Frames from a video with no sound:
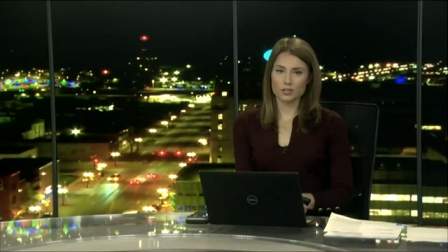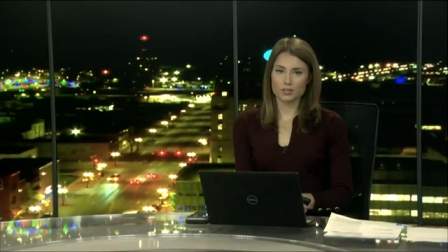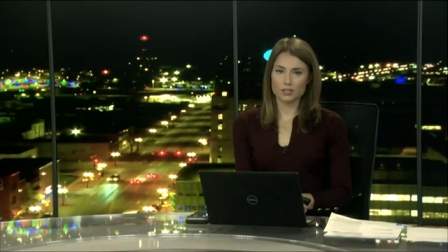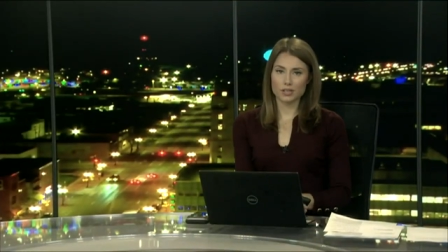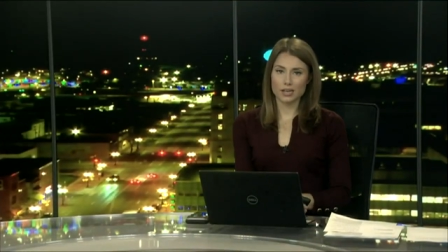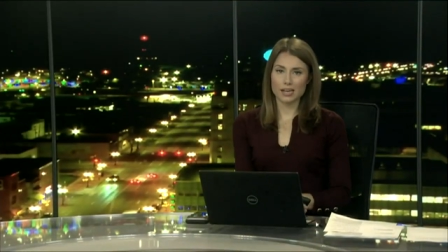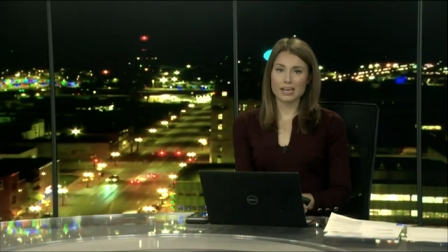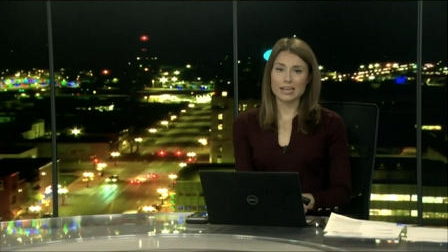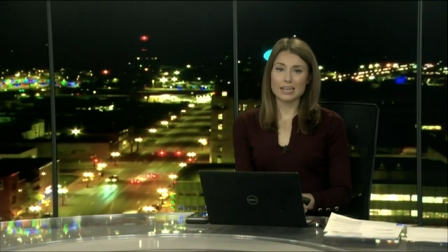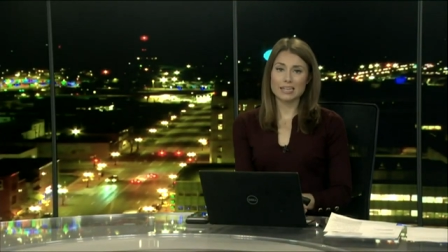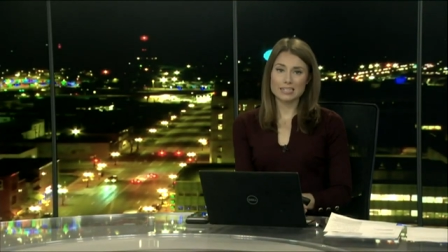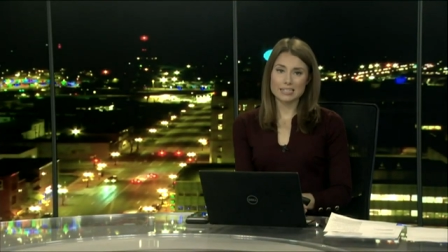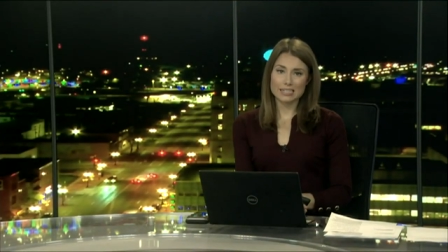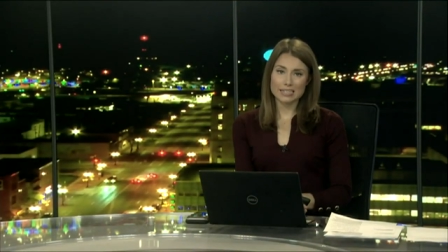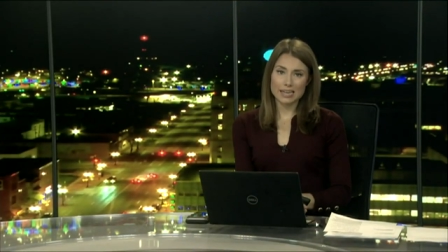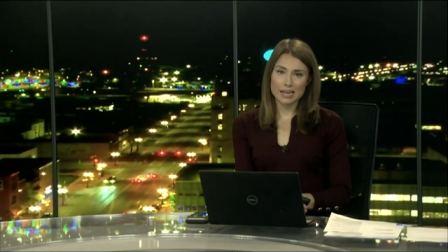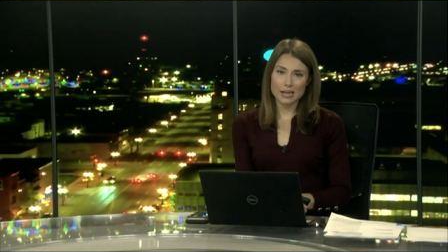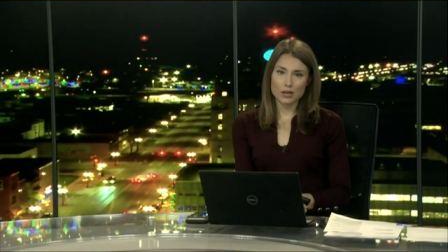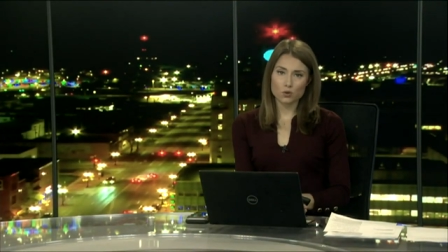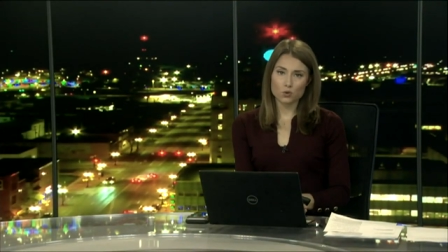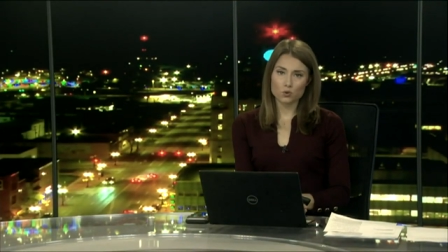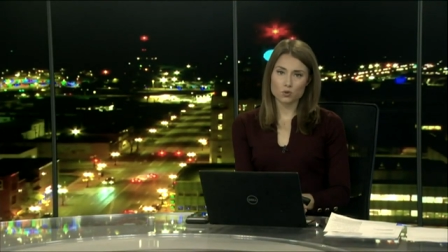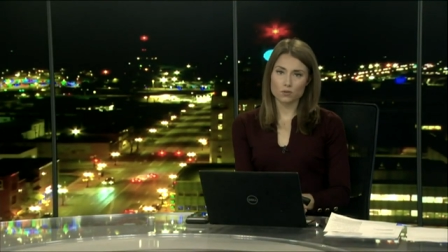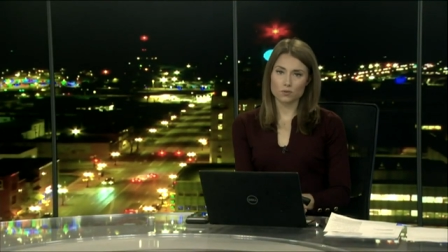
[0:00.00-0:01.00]
say
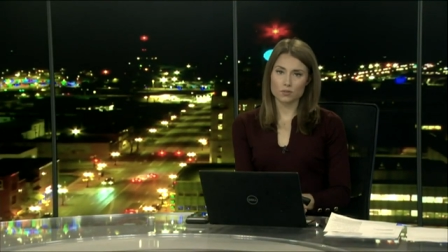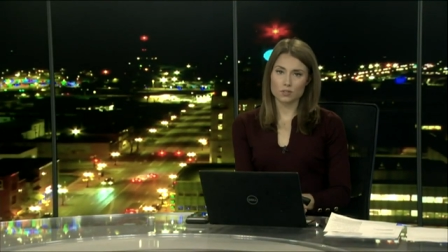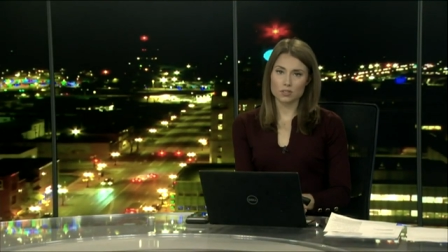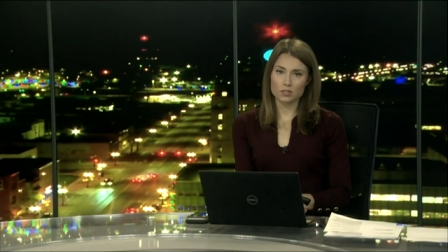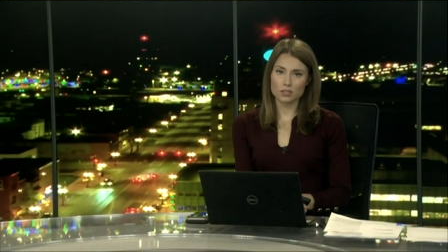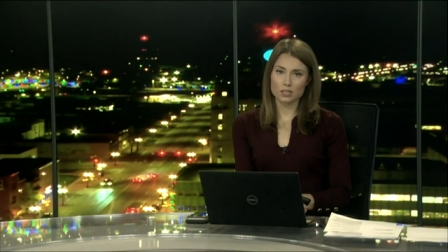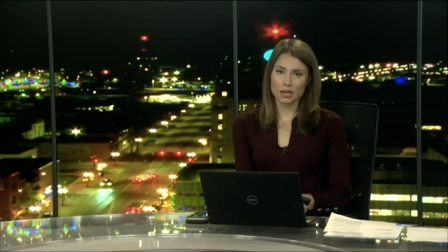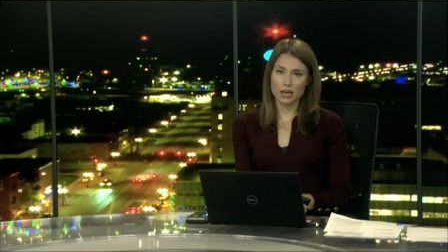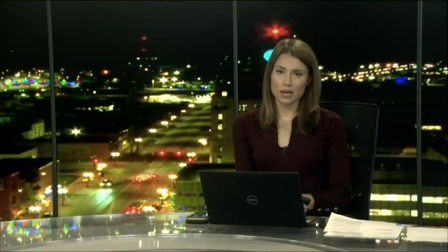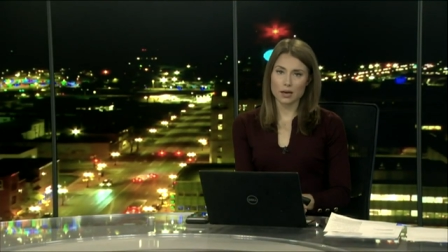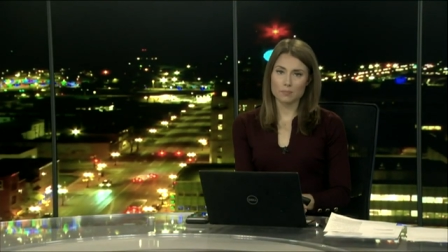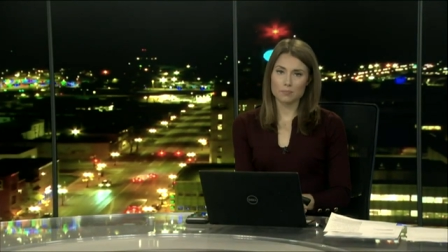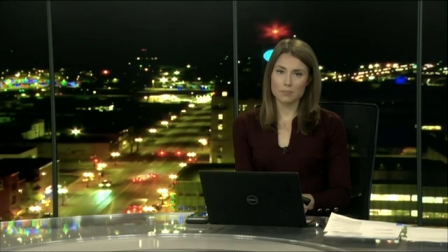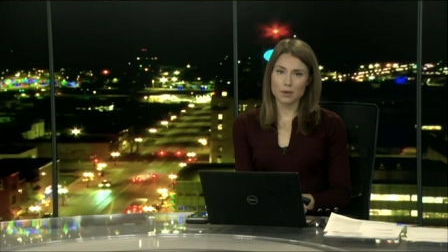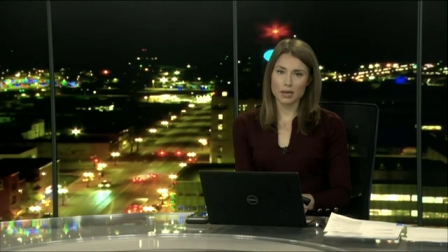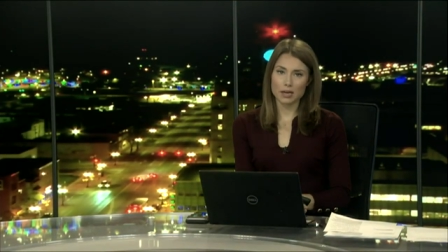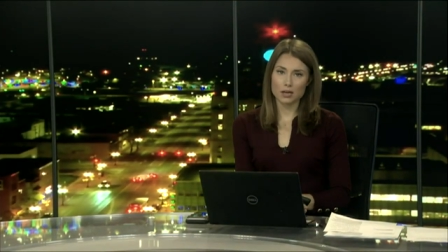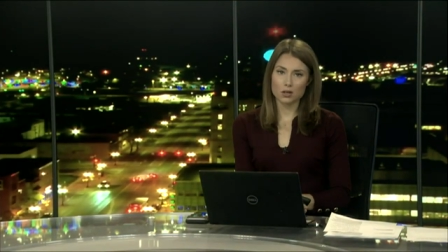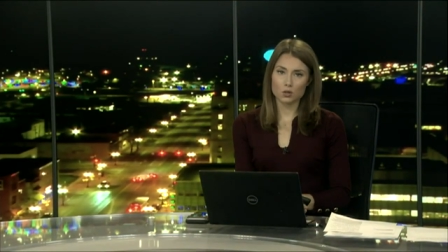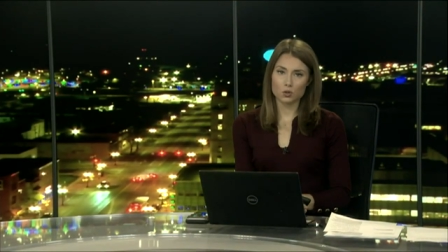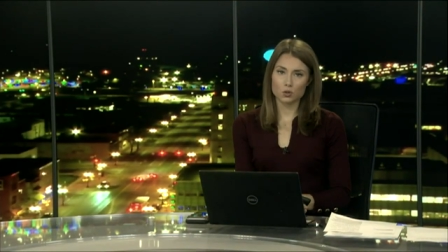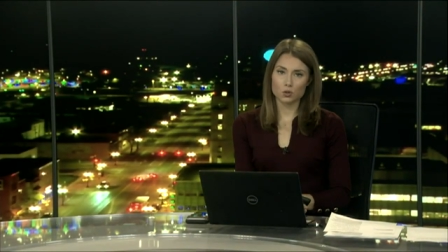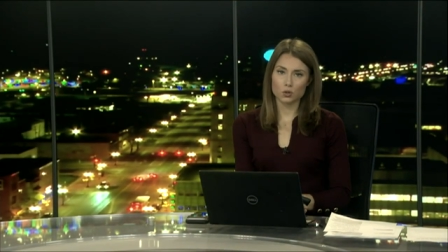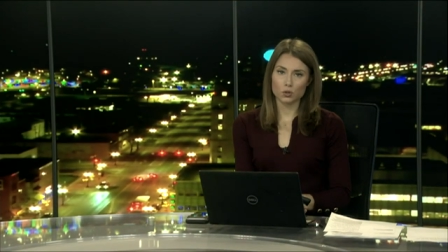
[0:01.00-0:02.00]
indicators of a scam may
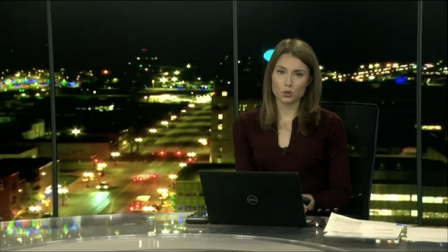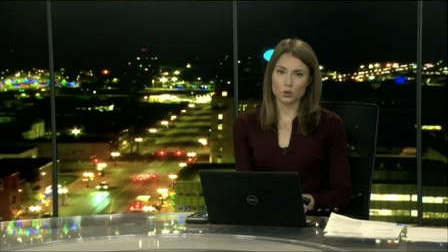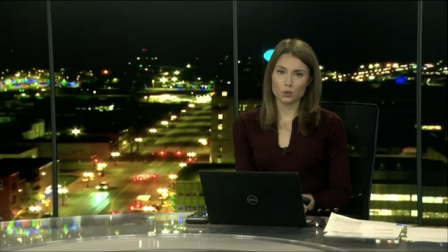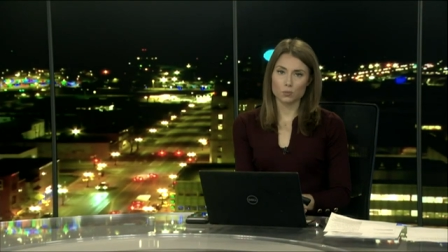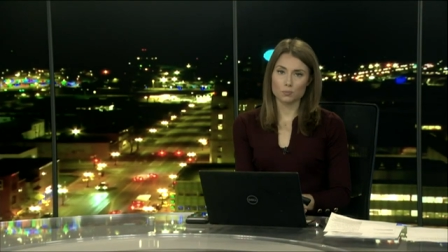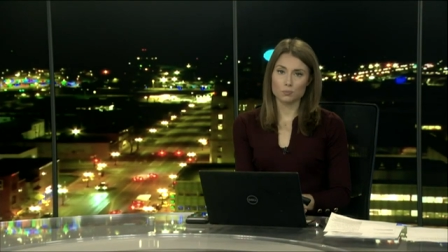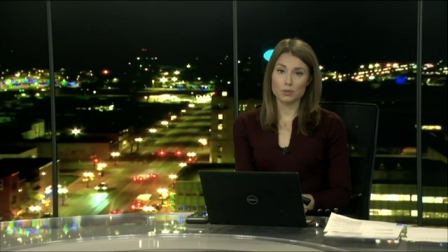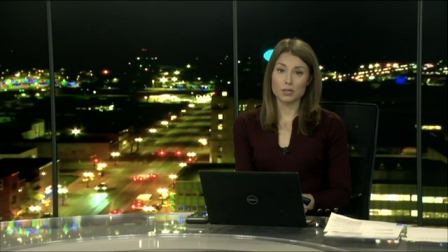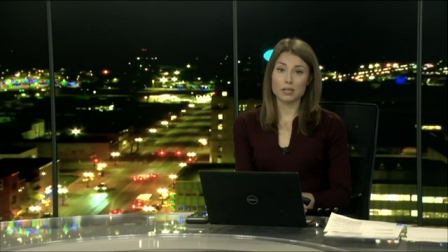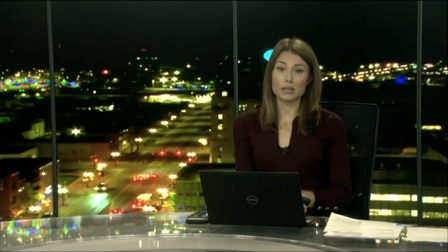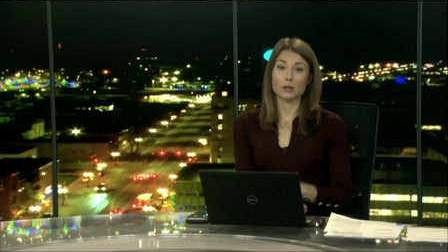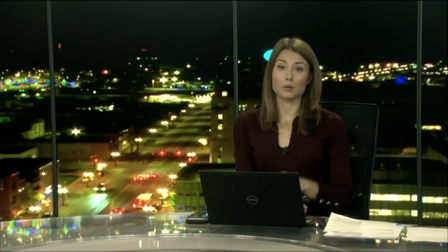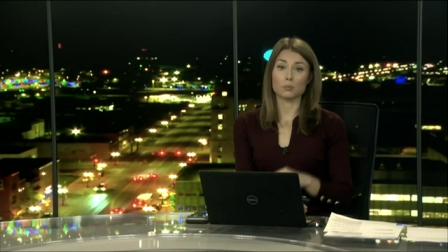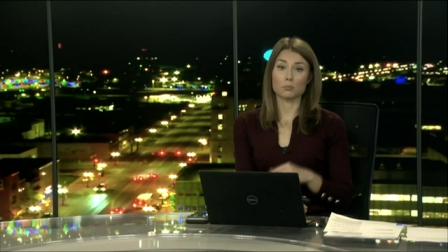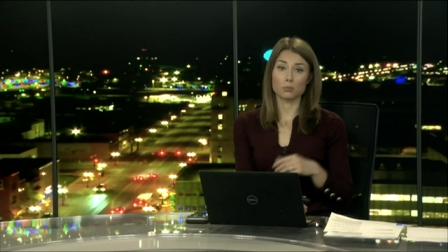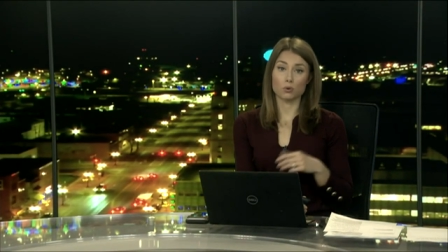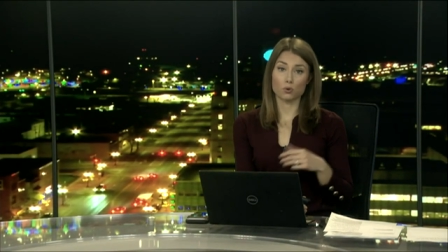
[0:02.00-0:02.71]
include being